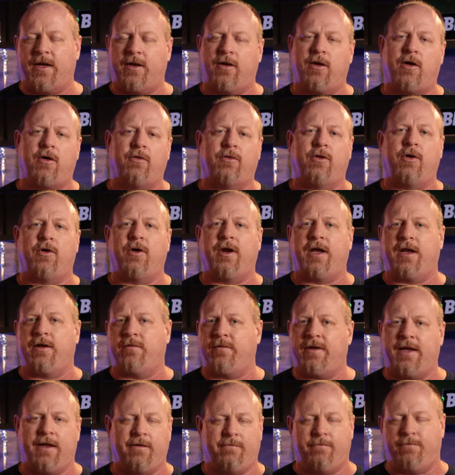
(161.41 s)
getting all dirty
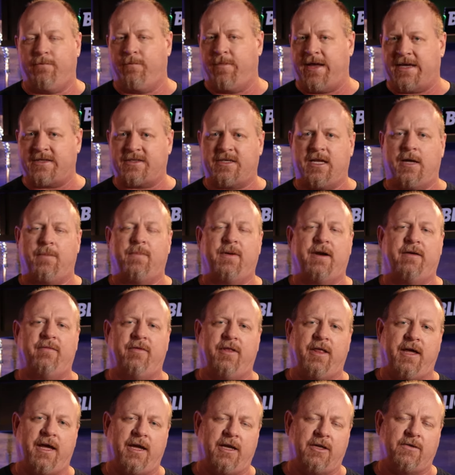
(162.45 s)
and, and messed up and
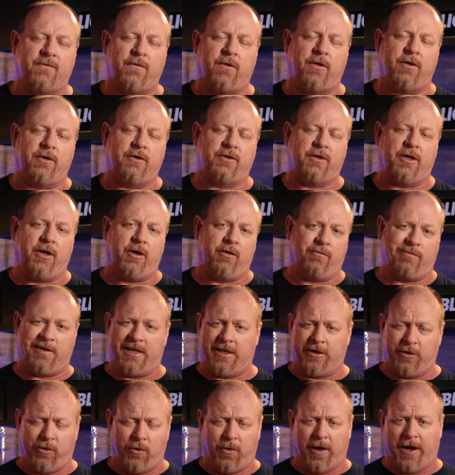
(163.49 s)
everything as far as, you know,
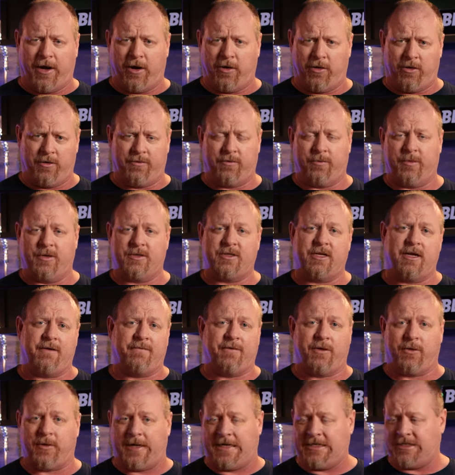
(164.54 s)
getting grain all over them and stuff.
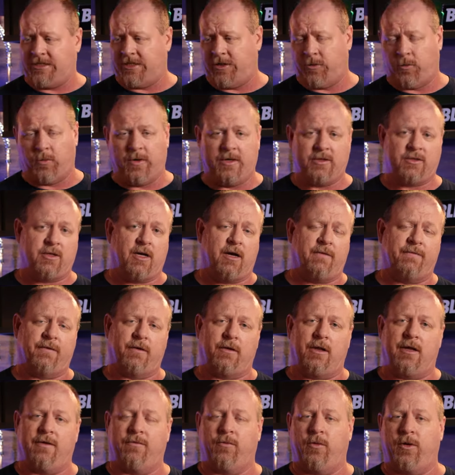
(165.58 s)
And they're easy to rinse off the
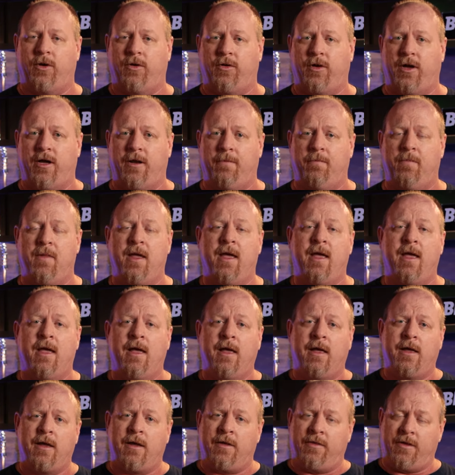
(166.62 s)
gloves when you're done.
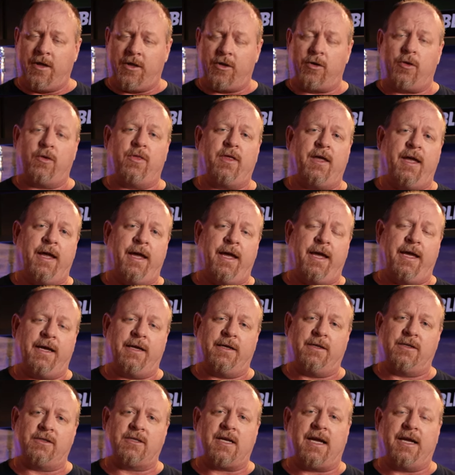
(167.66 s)
The other thing
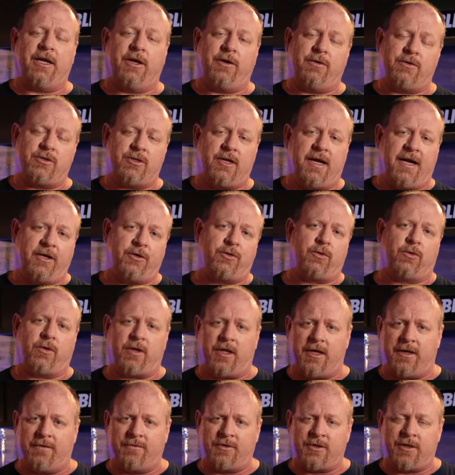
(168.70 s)
is I use nitrile
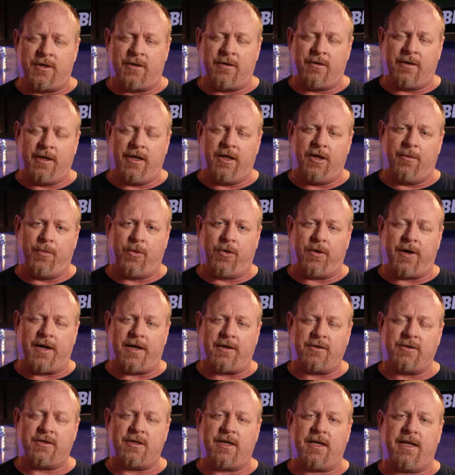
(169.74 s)
gloves in the brew
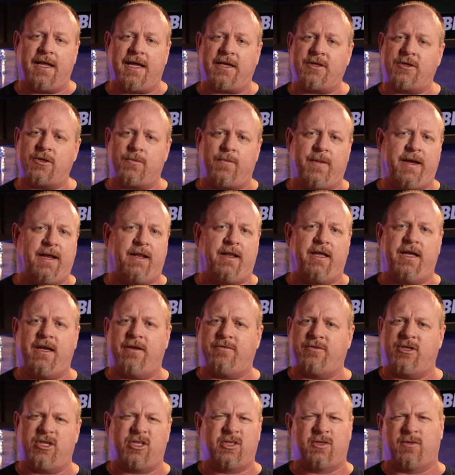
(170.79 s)
house, and that's mainly
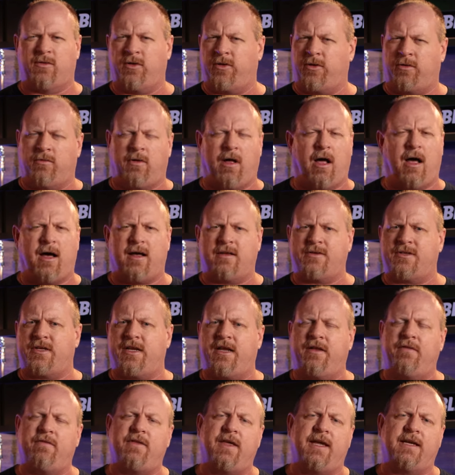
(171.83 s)
just little odds and
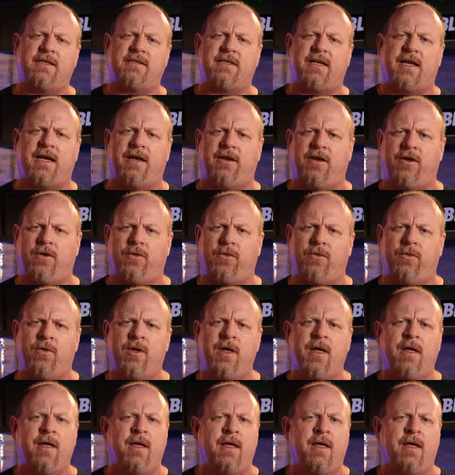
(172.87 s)
end things that I do.